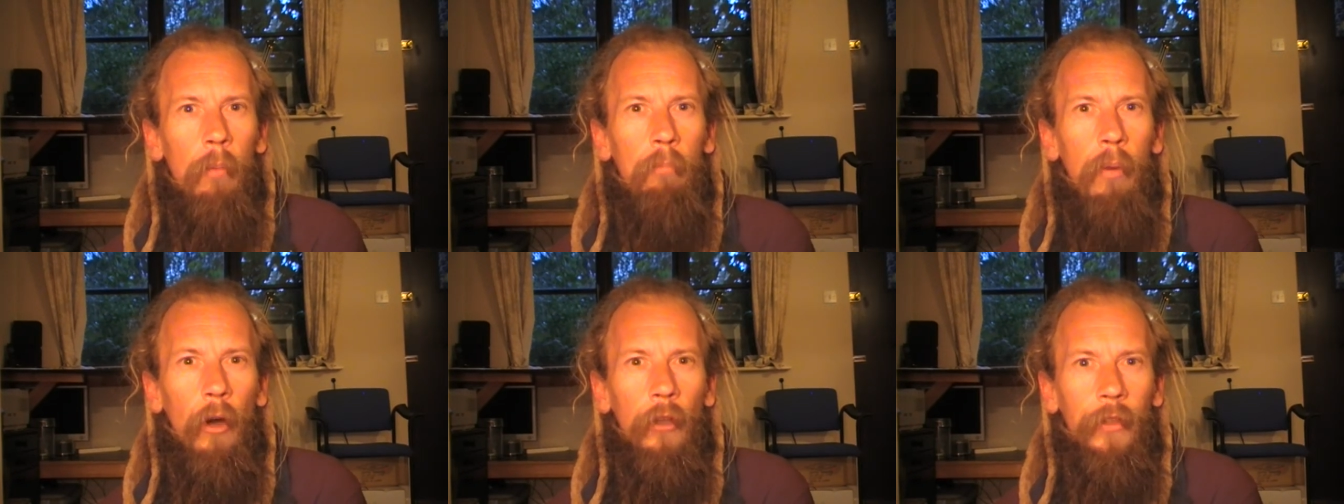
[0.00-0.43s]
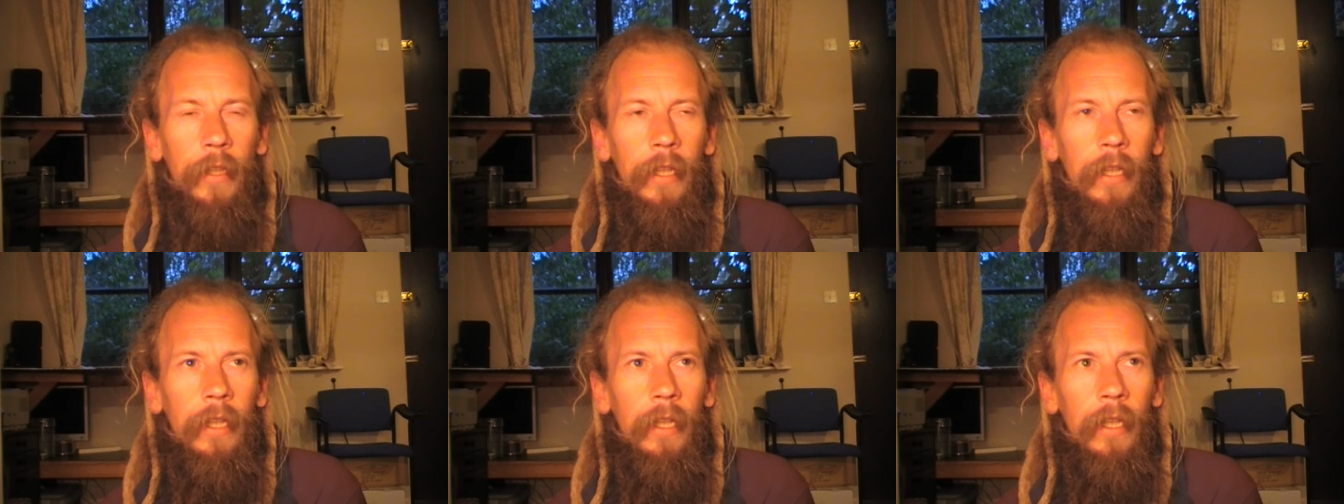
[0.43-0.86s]

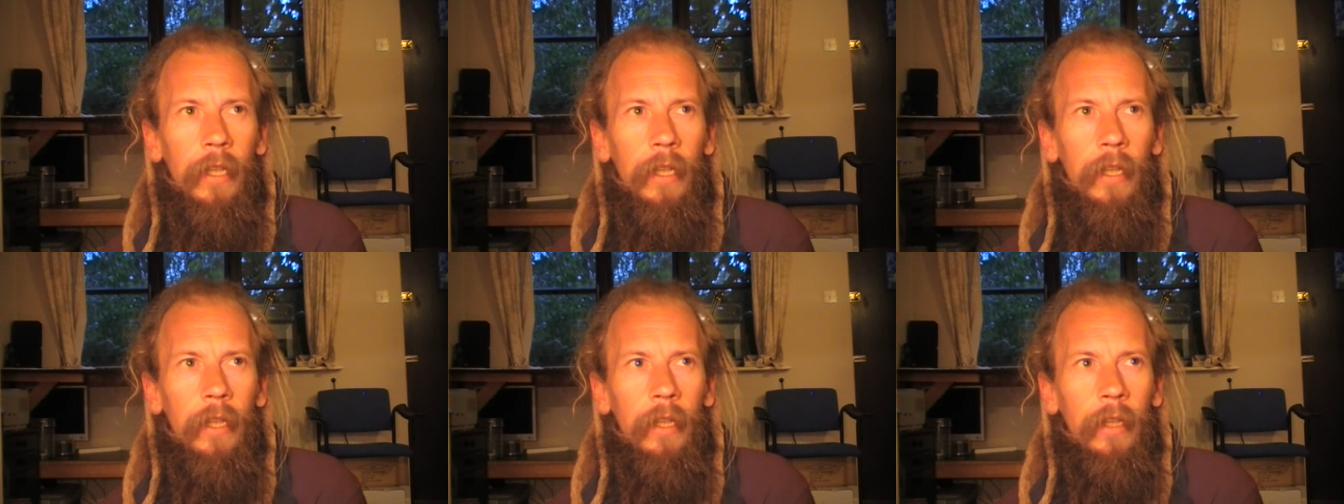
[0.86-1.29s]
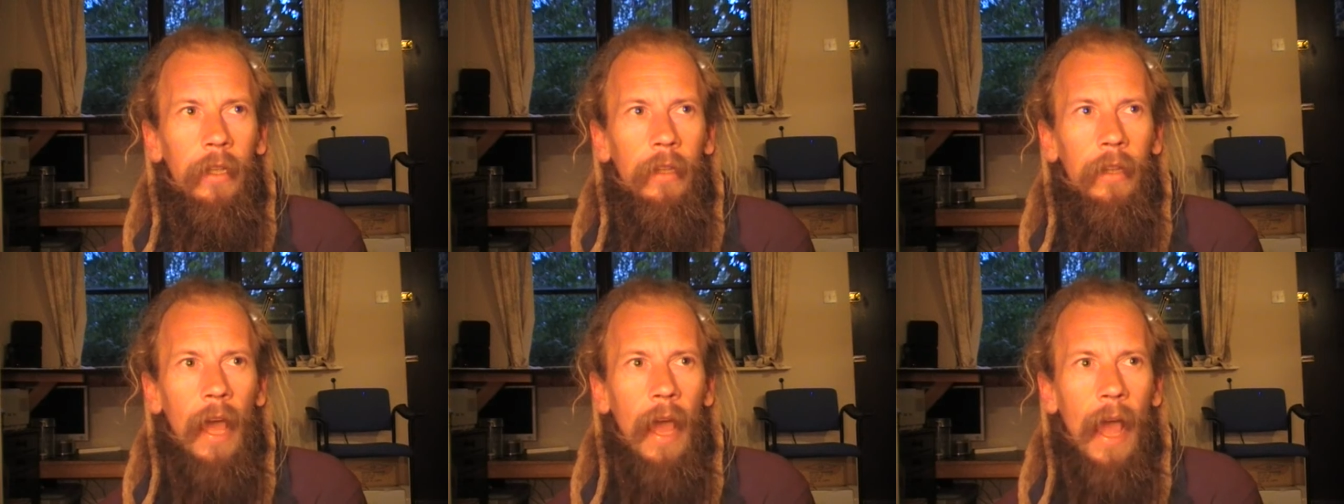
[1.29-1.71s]
body
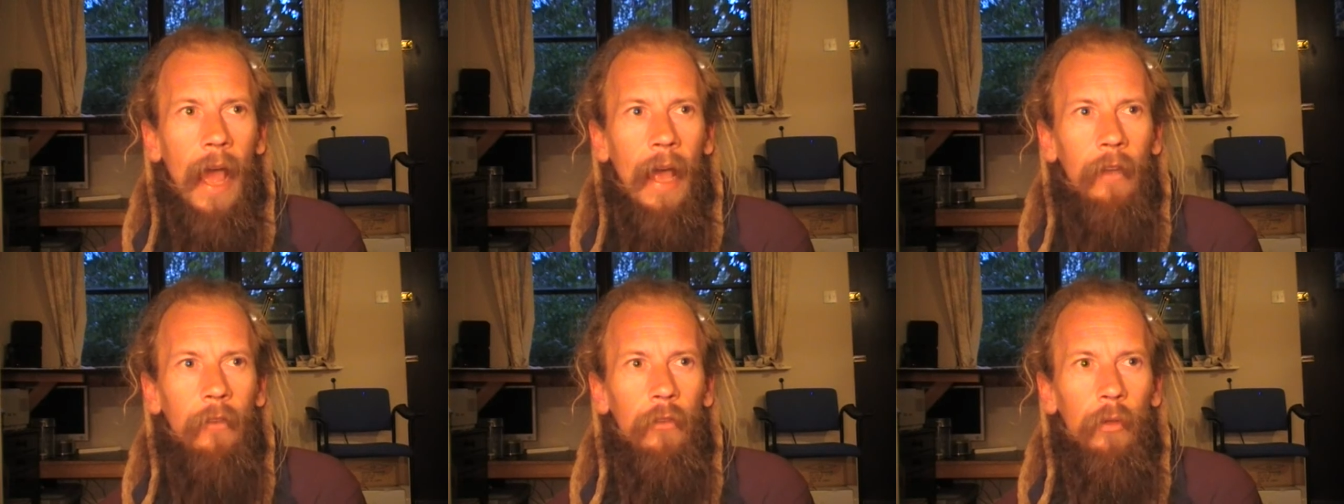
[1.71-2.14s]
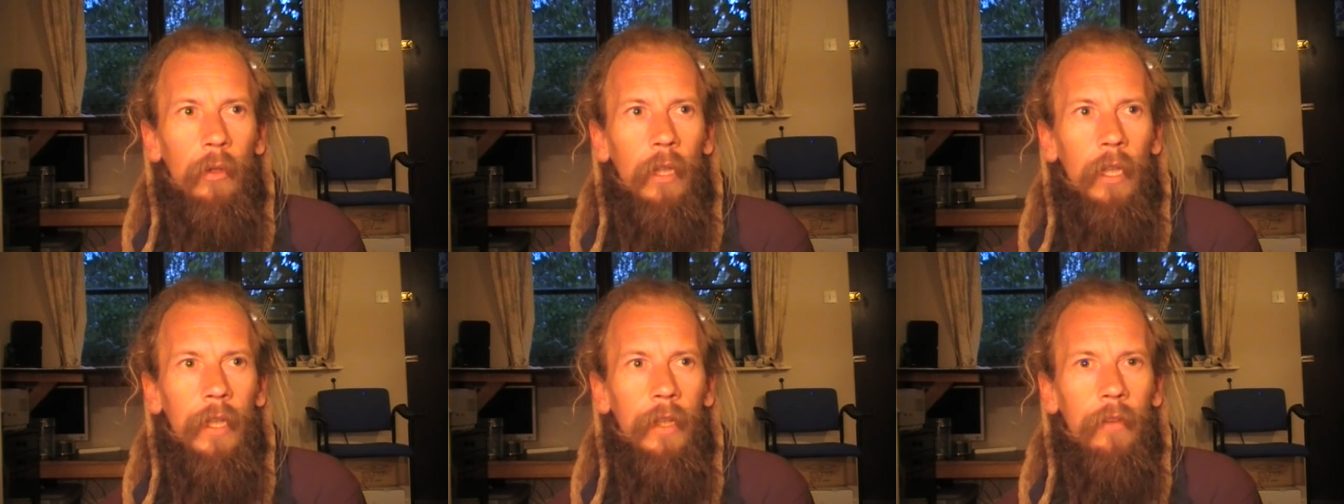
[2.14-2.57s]
that has all
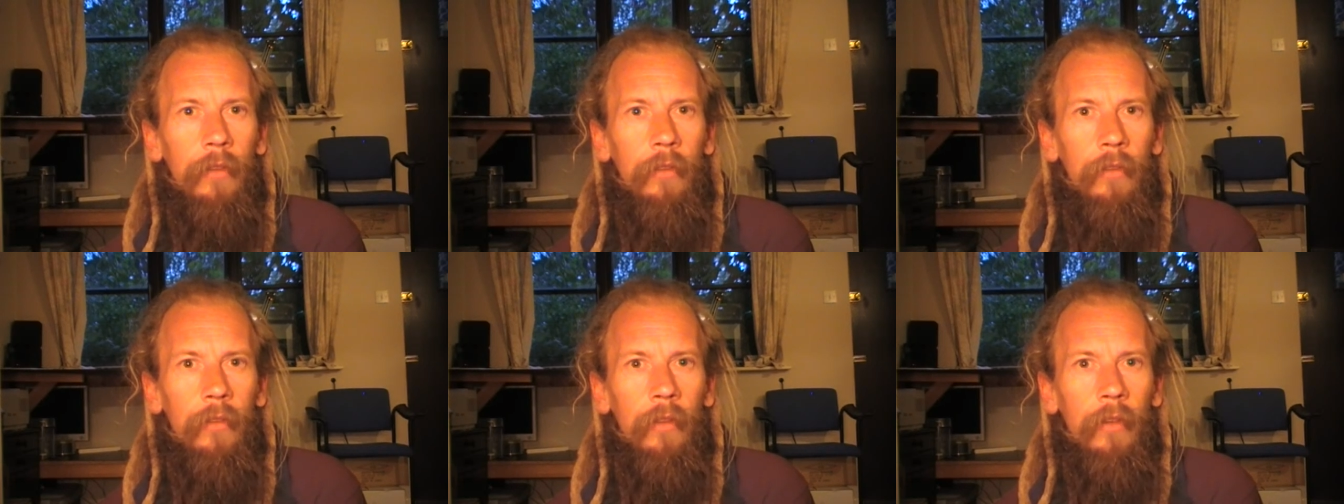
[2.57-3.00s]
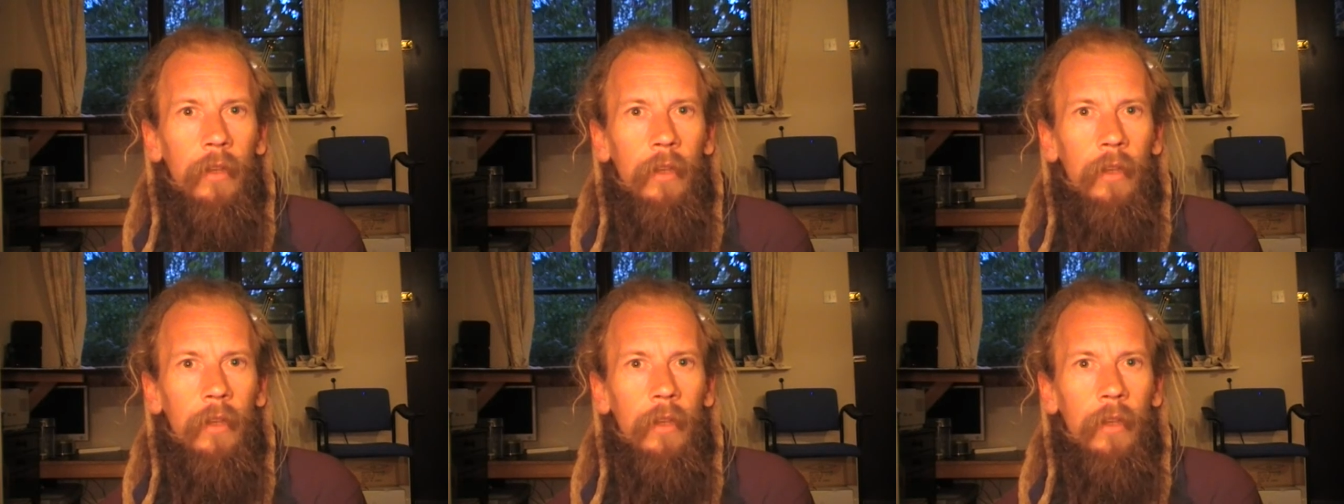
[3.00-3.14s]
these